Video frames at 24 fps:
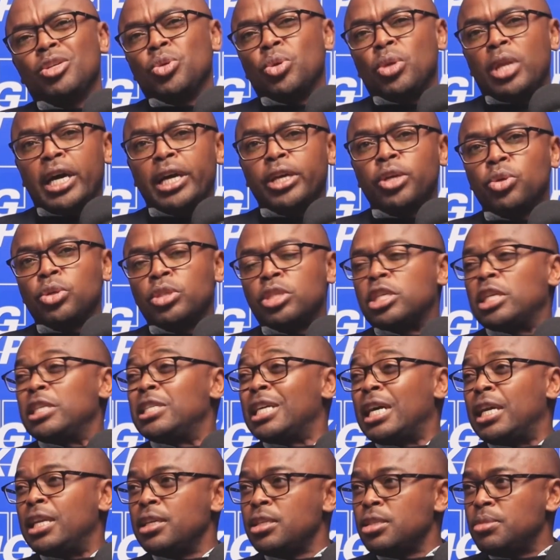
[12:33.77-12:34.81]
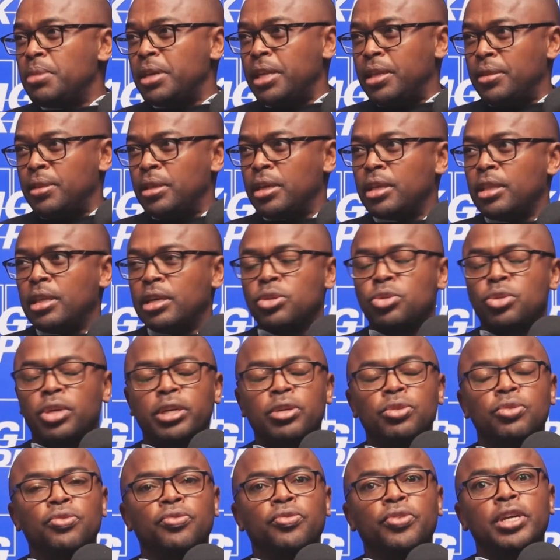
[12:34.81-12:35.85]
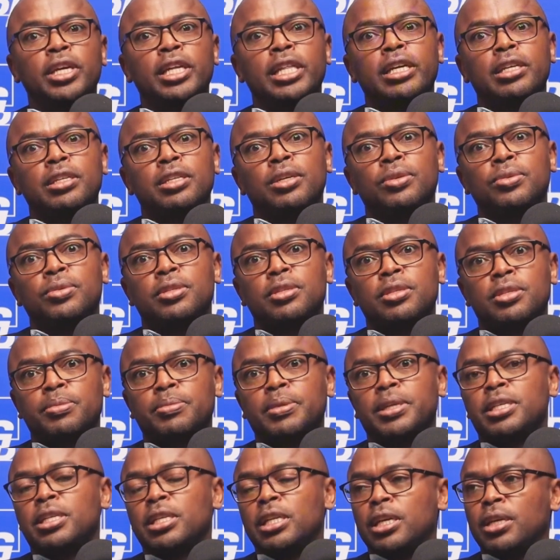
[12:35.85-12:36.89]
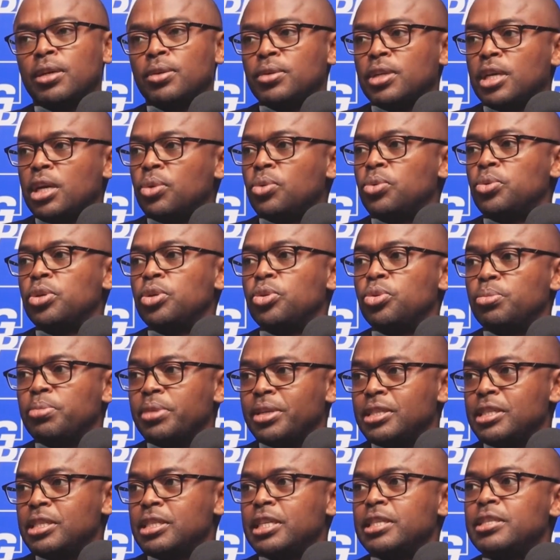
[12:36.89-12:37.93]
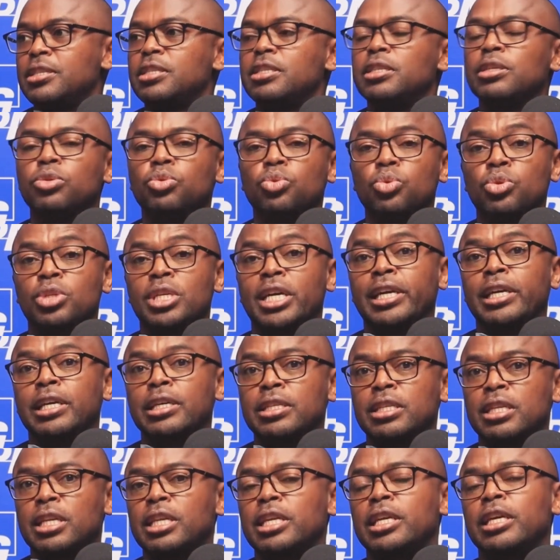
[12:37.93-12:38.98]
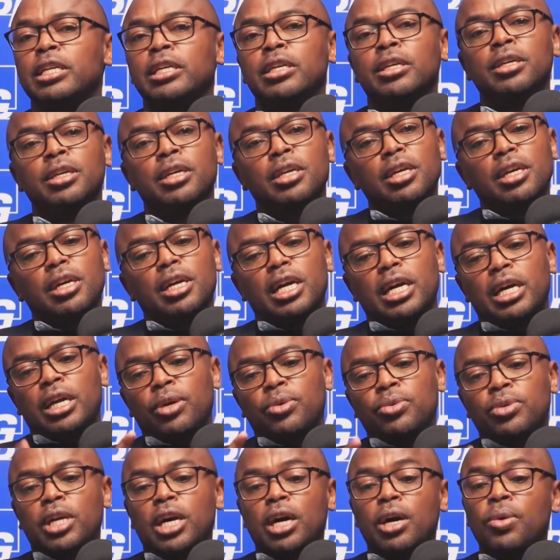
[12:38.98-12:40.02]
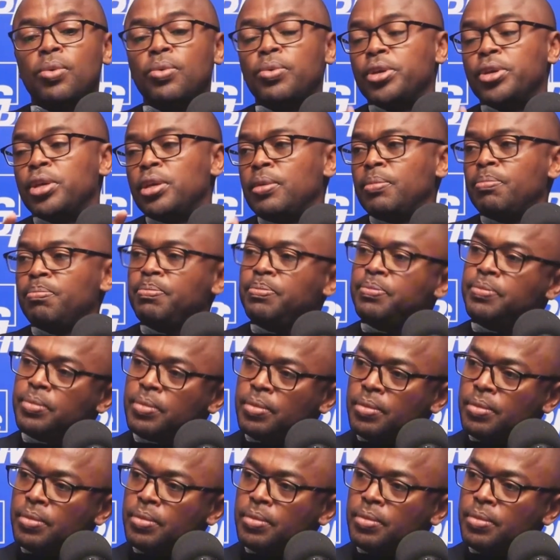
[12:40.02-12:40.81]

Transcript: you'll argue it's a challenge, but I think they're trying to figure that out, especially around how do we do means testing to target clearly around how we,